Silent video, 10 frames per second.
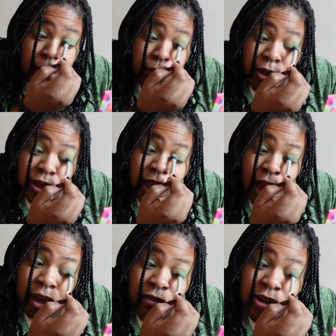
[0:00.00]
with
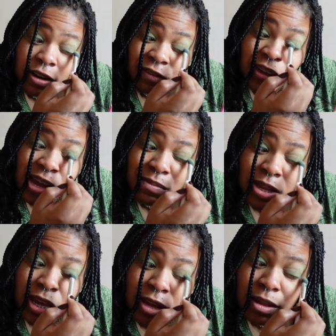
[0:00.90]
having a
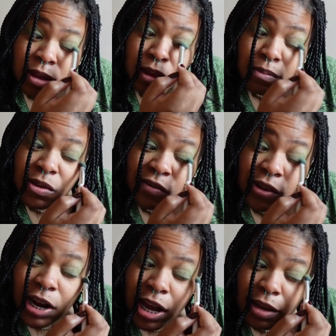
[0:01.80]
family before
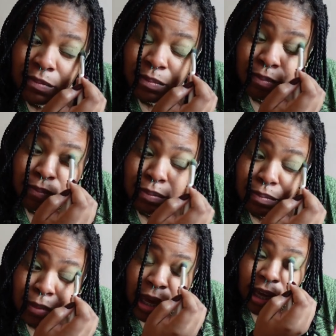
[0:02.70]
I
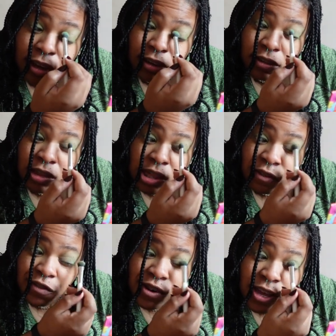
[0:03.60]
make the
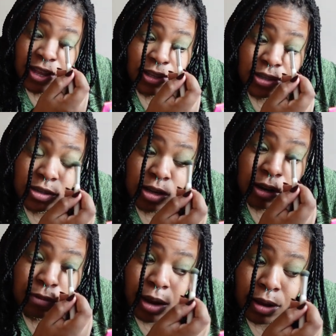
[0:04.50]
friends
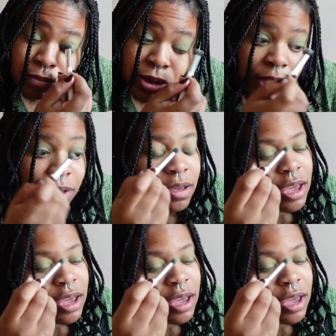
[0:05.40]
around me.